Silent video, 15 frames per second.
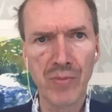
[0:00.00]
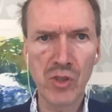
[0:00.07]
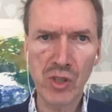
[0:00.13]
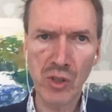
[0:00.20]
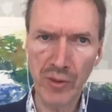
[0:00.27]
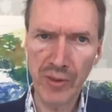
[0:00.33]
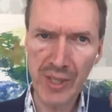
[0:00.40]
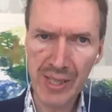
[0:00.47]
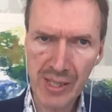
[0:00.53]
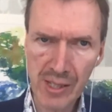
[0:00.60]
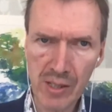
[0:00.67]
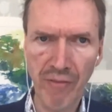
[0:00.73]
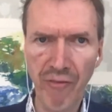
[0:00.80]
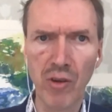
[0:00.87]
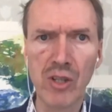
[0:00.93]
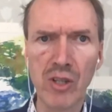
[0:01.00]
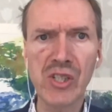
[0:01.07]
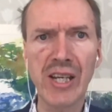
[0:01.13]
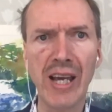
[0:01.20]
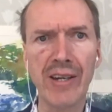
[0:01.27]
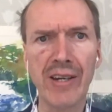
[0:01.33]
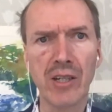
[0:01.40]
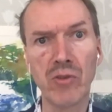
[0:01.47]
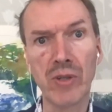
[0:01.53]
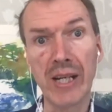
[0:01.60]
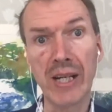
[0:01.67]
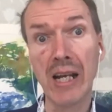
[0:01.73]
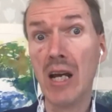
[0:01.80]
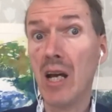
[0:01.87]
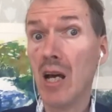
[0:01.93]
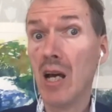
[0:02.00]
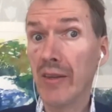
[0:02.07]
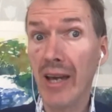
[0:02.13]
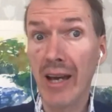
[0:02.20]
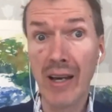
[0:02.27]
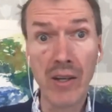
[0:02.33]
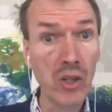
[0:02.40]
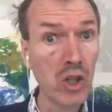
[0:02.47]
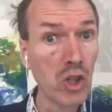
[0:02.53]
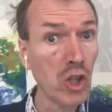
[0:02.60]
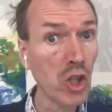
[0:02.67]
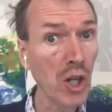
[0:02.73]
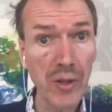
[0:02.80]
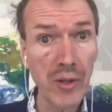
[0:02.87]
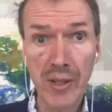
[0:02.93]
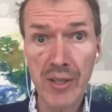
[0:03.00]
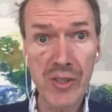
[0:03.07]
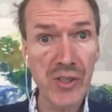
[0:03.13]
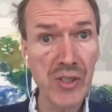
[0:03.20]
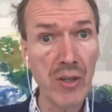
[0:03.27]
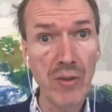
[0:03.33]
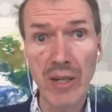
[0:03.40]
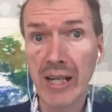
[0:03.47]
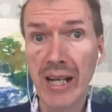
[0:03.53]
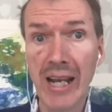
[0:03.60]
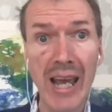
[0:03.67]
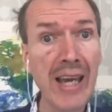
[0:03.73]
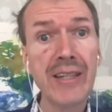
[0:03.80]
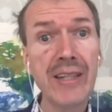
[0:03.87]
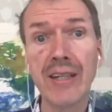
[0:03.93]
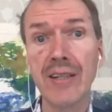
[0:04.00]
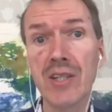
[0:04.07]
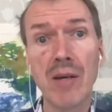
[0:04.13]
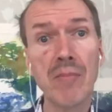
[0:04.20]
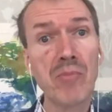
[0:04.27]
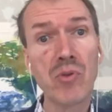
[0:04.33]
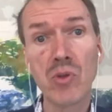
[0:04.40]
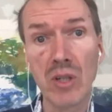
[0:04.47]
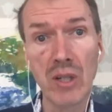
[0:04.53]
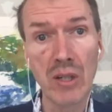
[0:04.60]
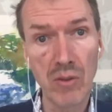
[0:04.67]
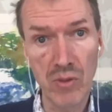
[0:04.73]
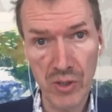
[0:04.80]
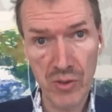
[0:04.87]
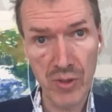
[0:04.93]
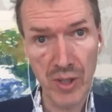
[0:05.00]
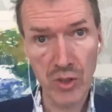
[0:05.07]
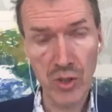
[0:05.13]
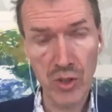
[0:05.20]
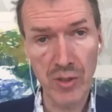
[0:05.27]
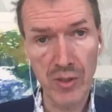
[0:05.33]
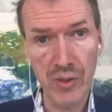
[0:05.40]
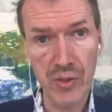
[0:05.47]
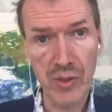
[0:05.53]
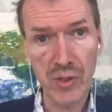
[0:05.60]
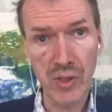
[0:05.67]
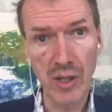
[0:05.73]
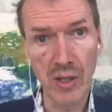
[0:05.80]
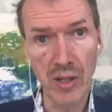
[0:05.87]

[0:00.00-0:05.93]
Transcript: so this is the first category. There are not necessarily any temporal restrictions,